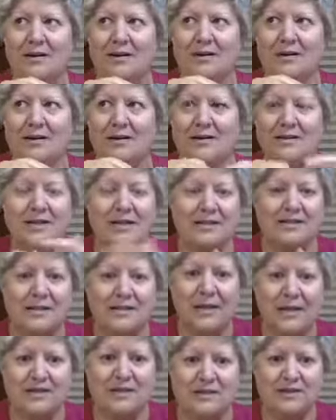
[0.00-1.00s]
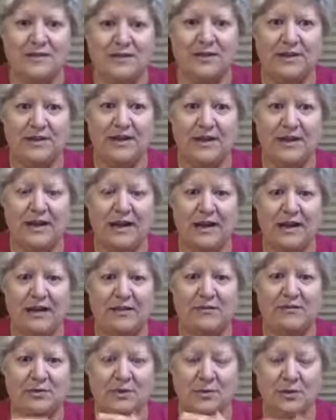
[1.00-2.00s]
So that's for the
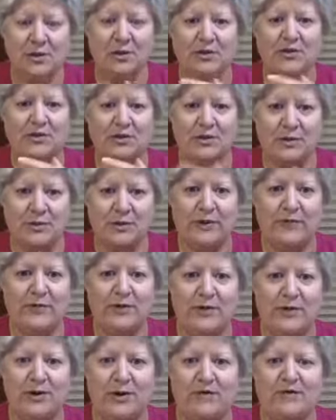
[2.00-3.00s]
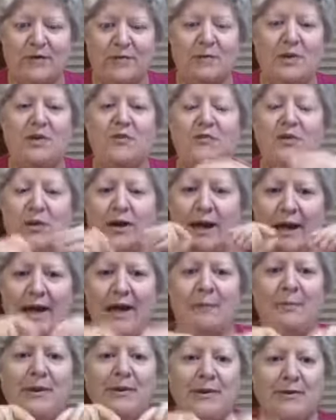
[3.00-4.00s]
23rd and the 24th of November. If you can't
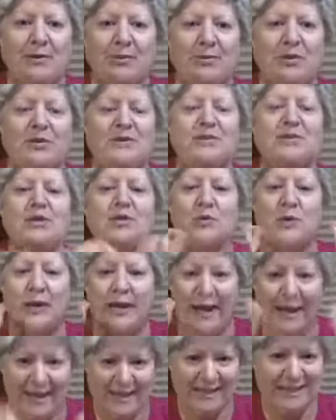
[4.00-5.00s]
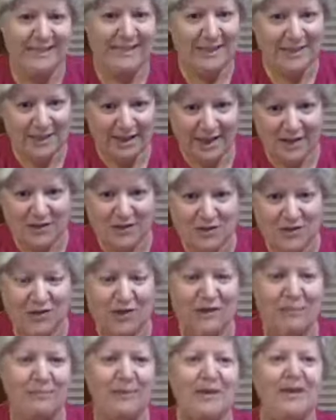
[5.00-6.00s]
be there in person, you can attend live
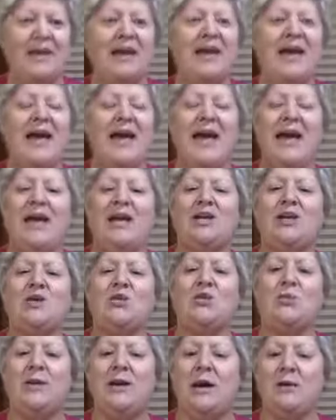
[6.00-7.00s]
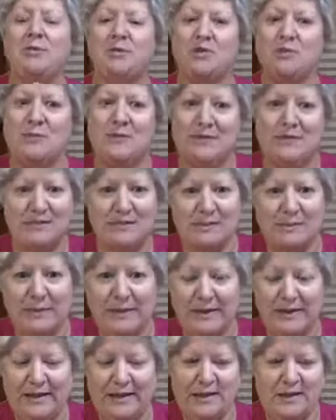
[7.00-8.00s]
stream, and you will be able to
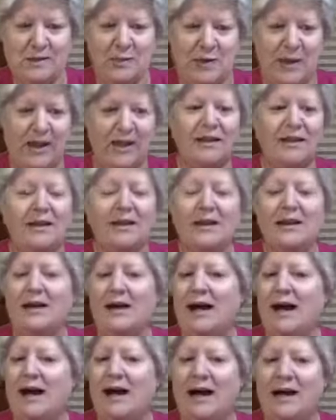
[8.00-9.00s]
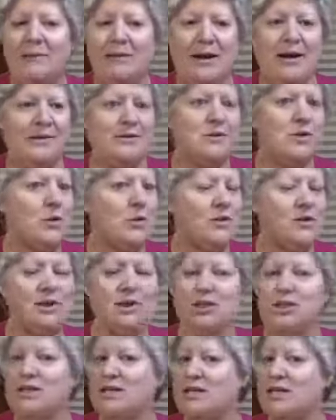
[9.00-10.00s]
participate as well, ask
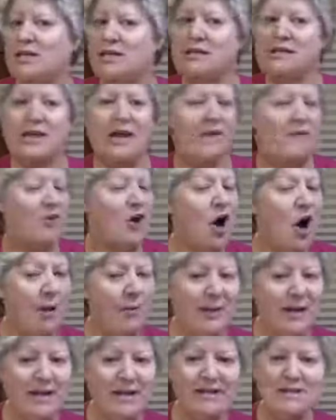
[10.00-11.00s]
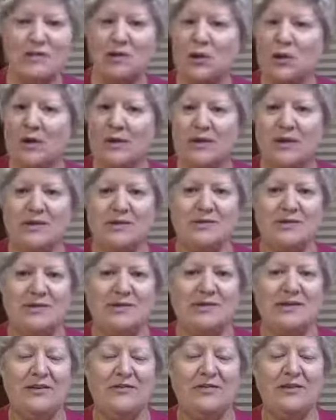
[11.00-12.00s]
questions, have comments, all of that sort of
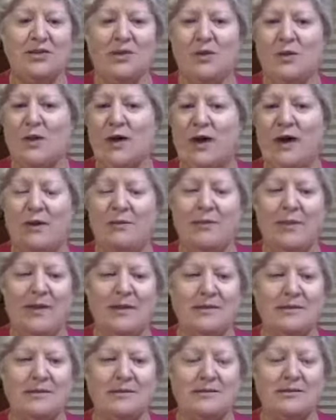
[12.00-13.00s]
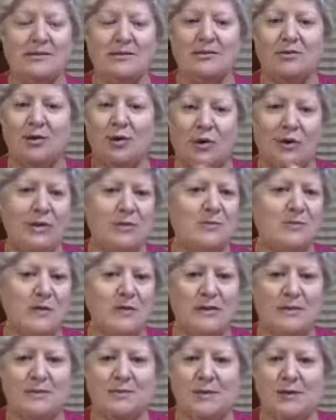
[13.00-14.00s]
stuff too. It's audience
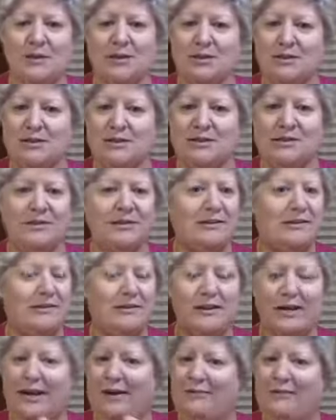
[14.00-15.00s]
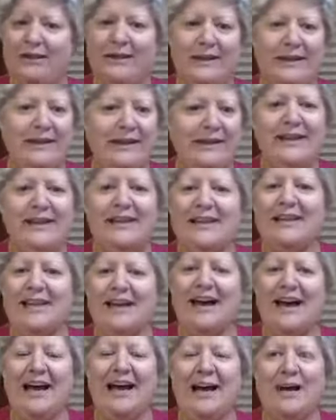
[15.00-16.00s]
participation heavily,
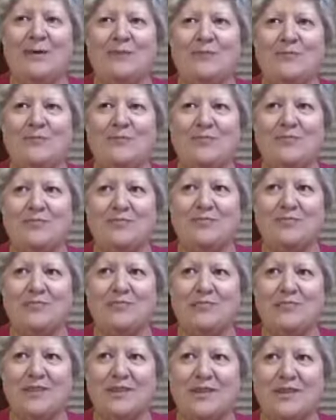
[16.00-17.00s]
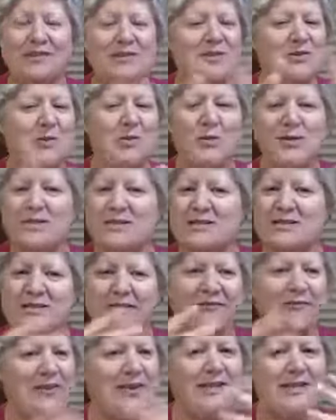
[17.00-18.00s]
because there's always
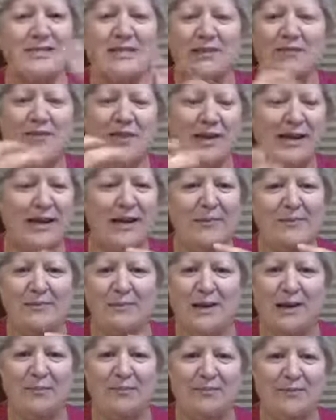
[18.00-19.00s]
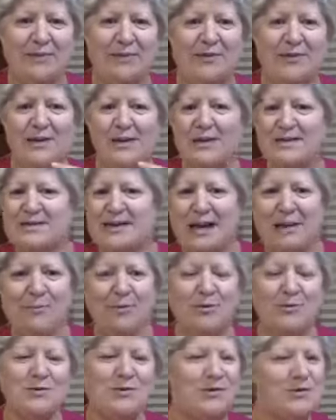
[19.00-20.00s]
fun stuff that comes up with
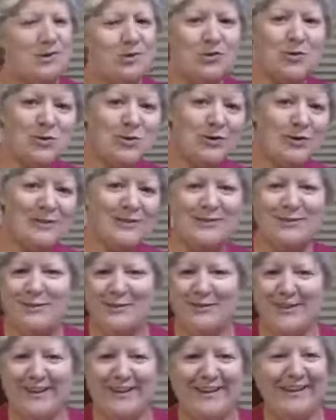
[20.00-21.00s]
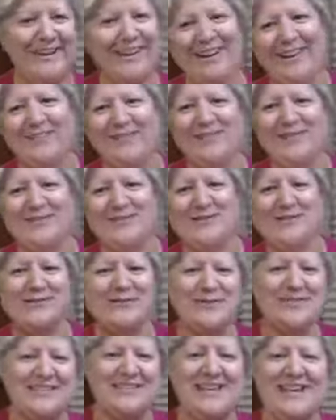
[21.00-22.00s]
examples and stories and all that, and I love those
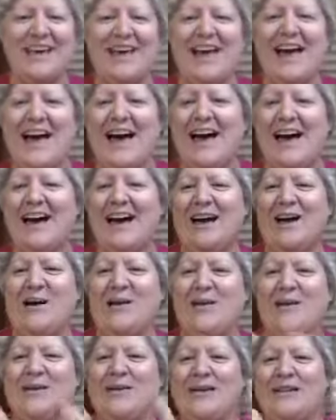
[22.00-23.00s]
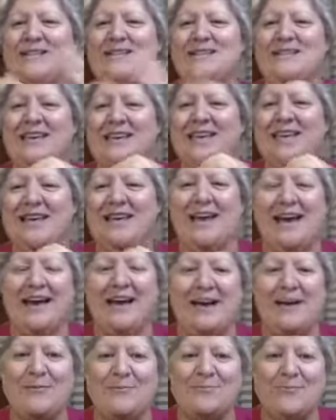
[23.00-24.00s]
stories. Let's see.
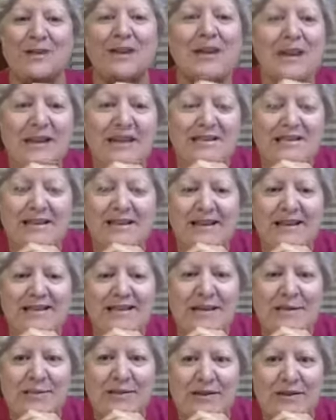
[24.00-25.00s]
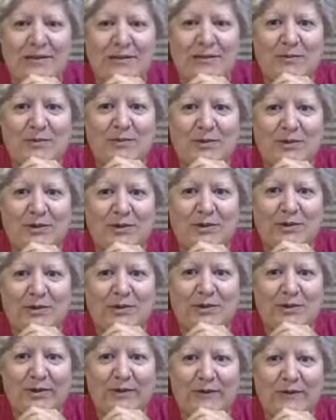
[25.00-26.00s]
So that's happening November 23rd,
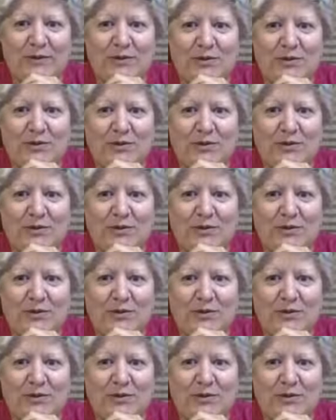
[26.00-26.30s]
24th.